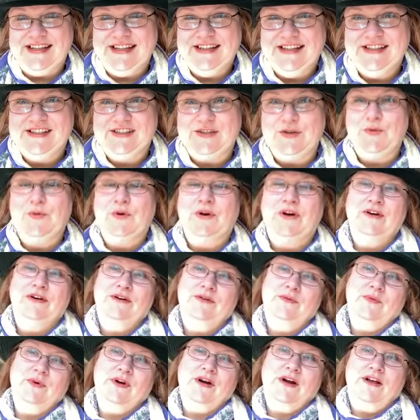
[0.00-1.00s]
So
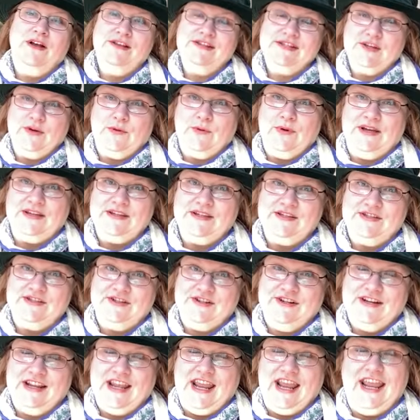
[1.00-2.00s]
we're all
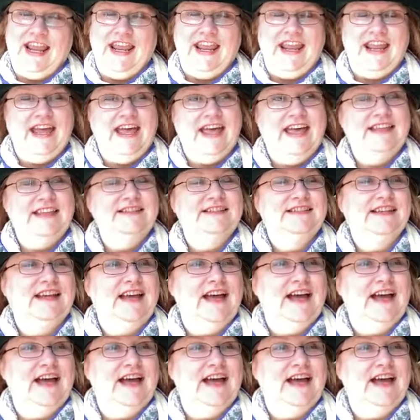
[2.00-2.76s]
sequestered, and